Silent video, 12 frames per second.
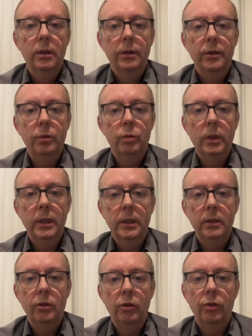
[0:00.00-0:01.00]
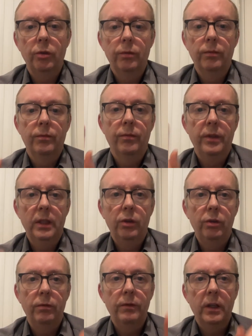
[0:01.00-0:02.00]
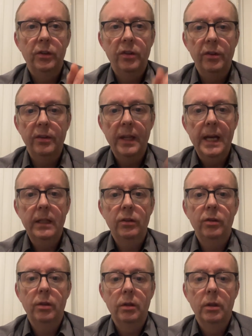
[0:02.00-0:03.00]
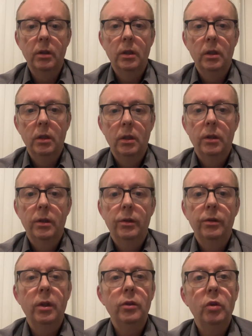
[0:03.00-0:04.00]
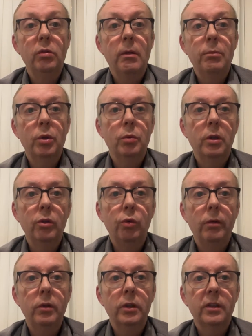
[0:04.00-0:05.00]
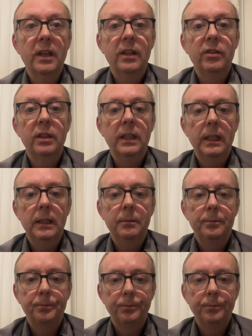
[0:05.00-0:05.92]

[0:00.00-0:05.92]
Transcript: The words, this versus that. So do you remember the ones we've looked at today?